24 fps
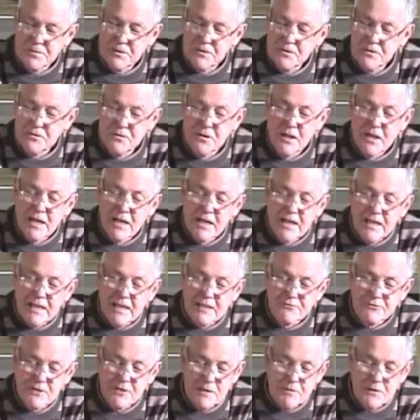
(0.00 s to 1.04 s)
Pooh
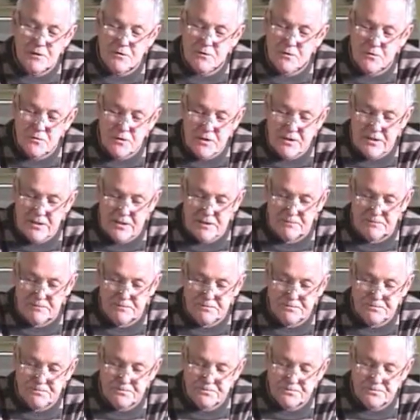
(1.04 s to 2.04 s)
and Rabbit were with him.